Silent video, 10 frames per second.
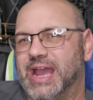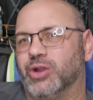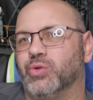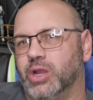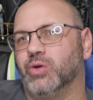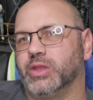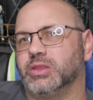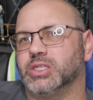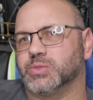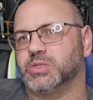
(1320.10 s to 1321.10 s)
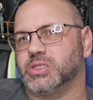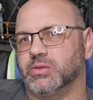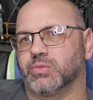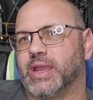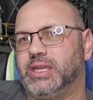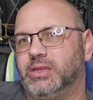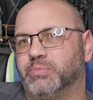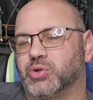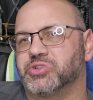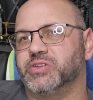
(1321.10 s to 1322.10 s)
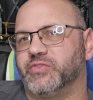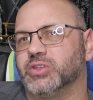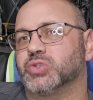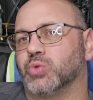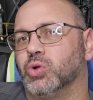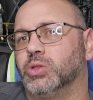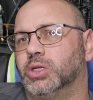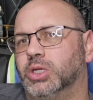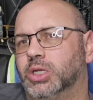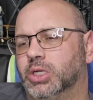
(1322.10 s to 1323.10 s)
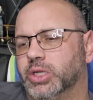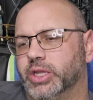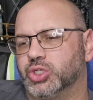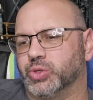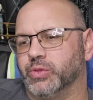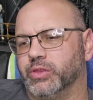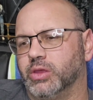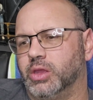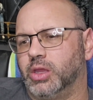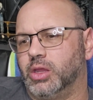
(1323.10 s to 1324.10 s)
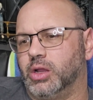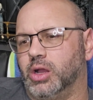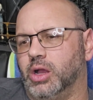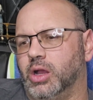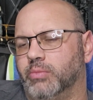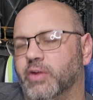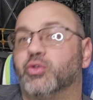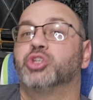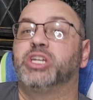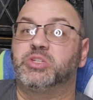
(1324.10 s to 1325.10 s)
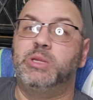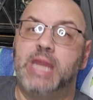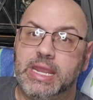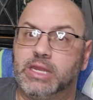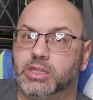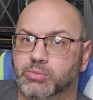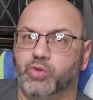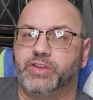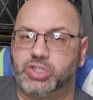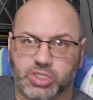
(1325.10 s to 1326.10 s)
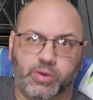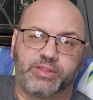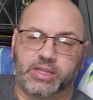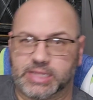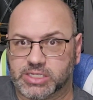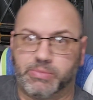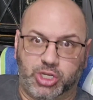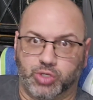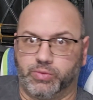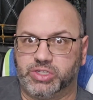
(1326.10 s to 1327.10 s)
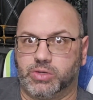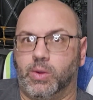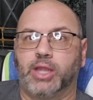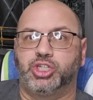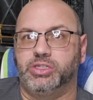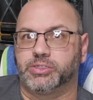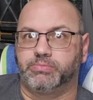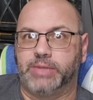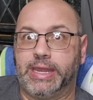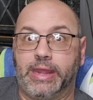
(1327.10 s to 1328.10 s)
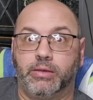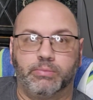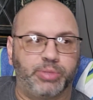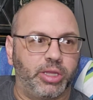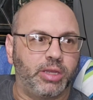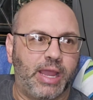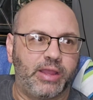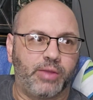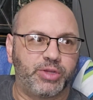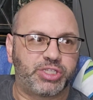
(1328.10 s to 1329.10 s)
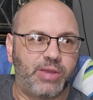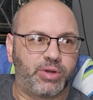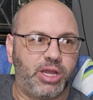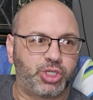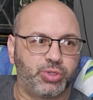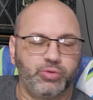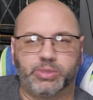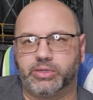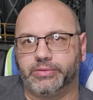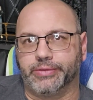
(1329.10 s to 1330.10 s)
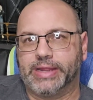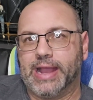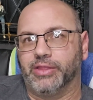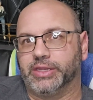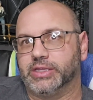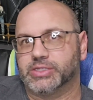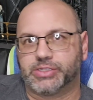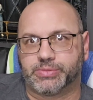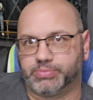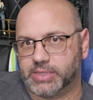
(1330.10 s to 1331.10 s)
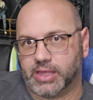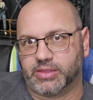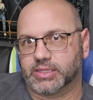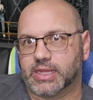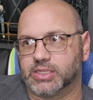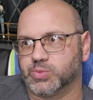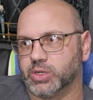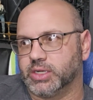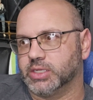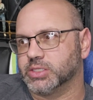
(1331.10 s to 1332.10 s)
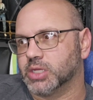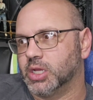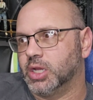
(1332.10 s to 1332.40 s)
and I don't know that this was the right person for this role, in truth. Of course, she has to be naked in the movie, so I think that's a major reason why she's in it. But I wish that were not true, but the reality is, I think that is what it is.